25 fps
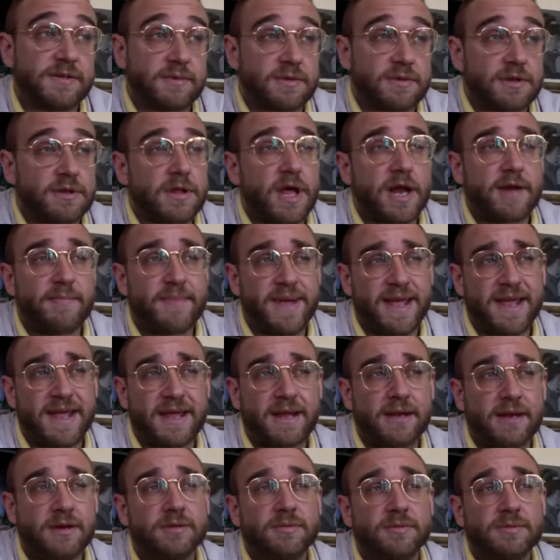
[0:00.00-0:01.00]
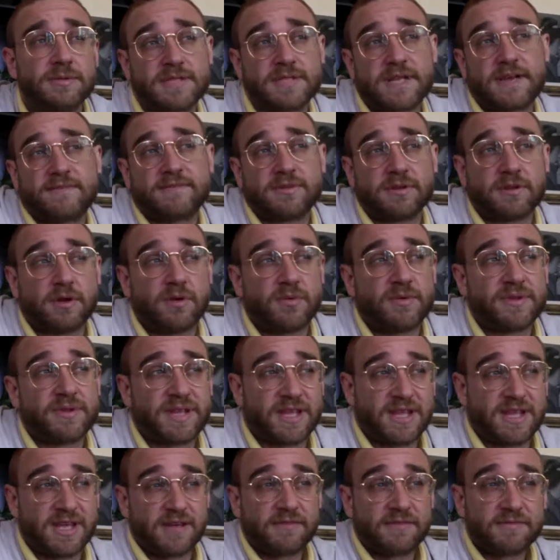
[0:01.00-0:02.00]
with a lot of pain who was left alone with a
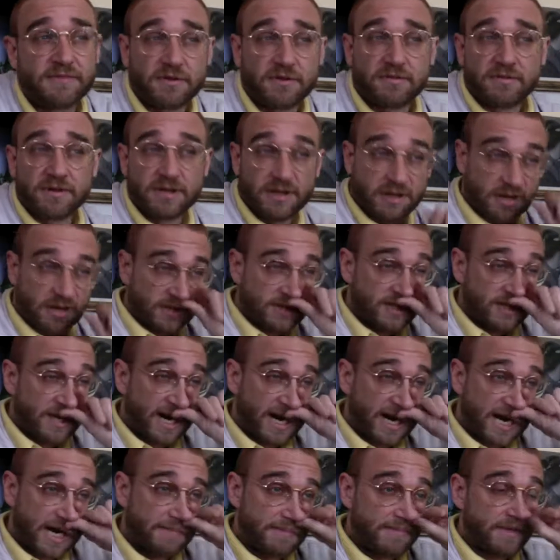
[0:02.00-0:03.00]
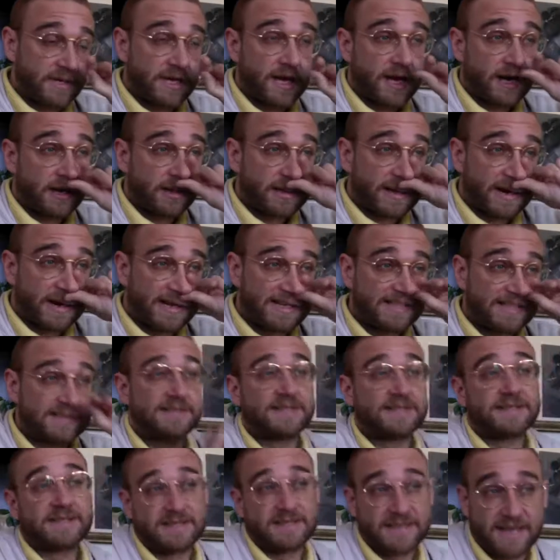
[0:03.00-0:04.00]
kid for a really long time and had a lot
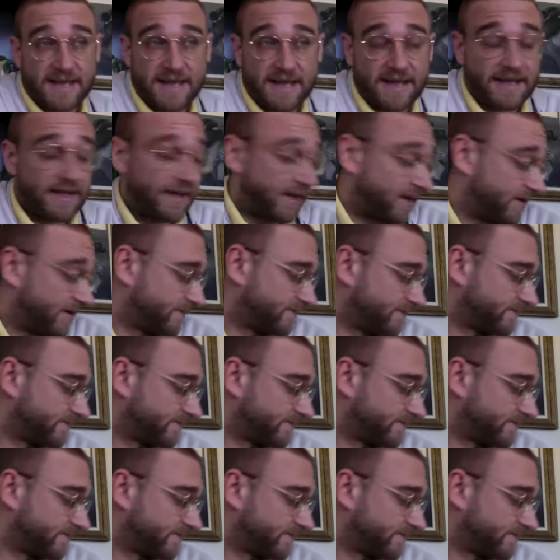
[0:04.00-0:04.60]
to say.